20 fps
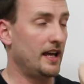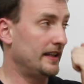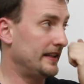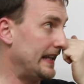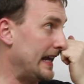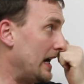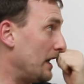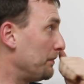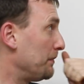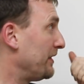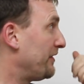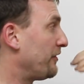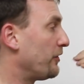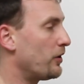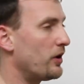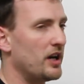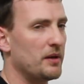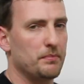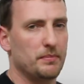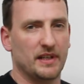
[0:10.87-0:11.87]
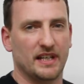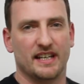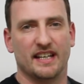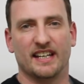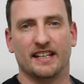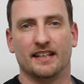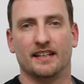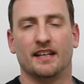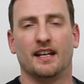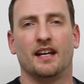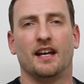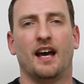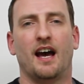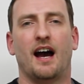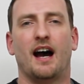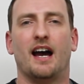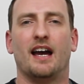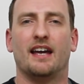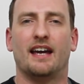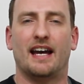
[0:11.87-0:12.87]
Now, before I begin,
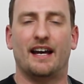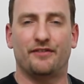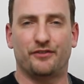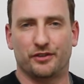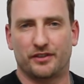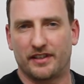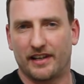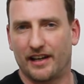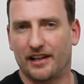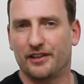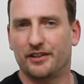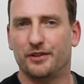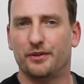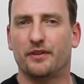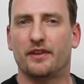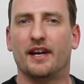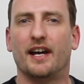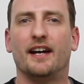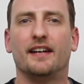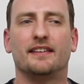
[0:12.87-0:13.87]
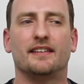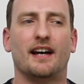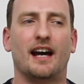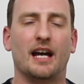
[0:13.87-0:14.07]
I have to tell you that